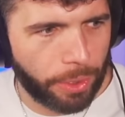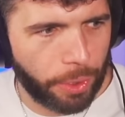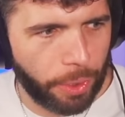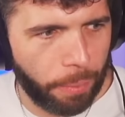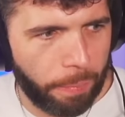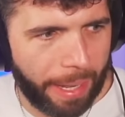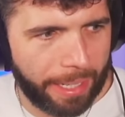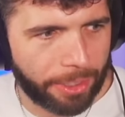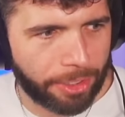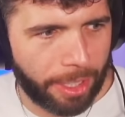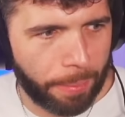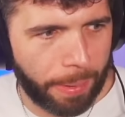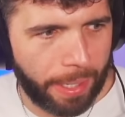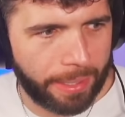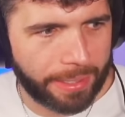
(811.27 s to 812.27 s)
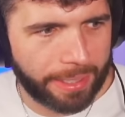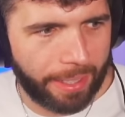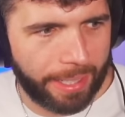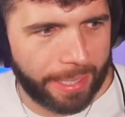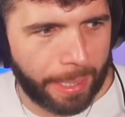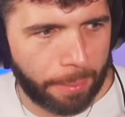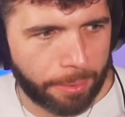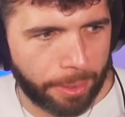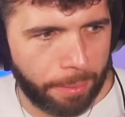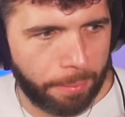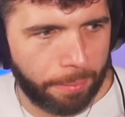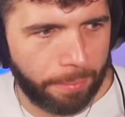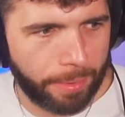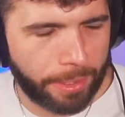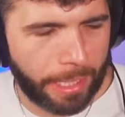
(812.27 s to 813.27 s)
to do backdrop and tidy up
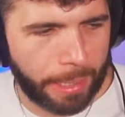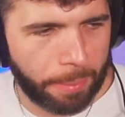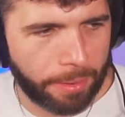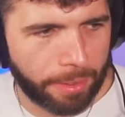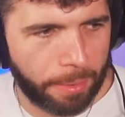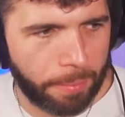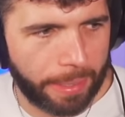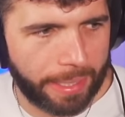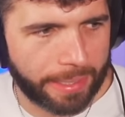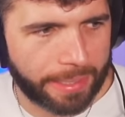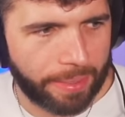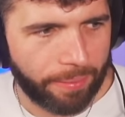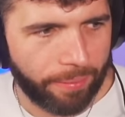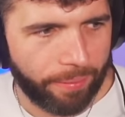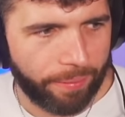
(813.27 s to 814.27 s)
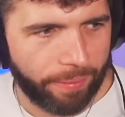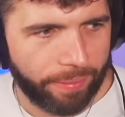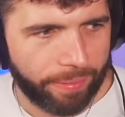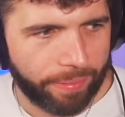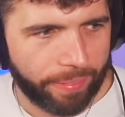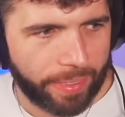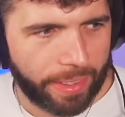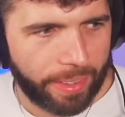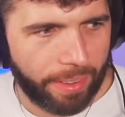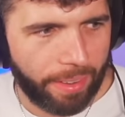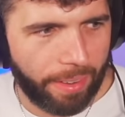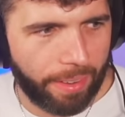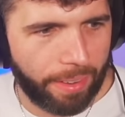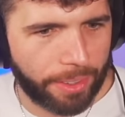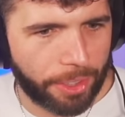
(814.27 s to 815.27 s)
room. Tidy up your room, please.
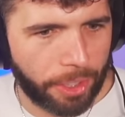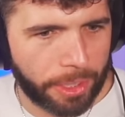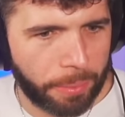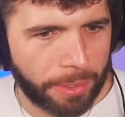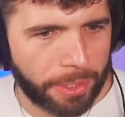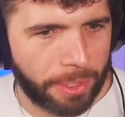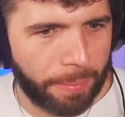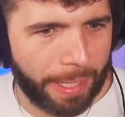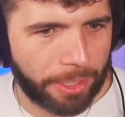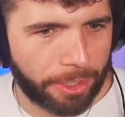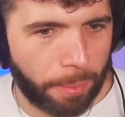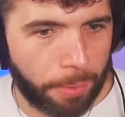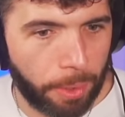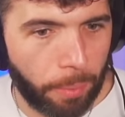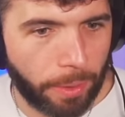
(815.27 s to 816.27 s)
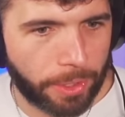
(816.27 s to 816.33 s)
Josh, I want to do backdrop. You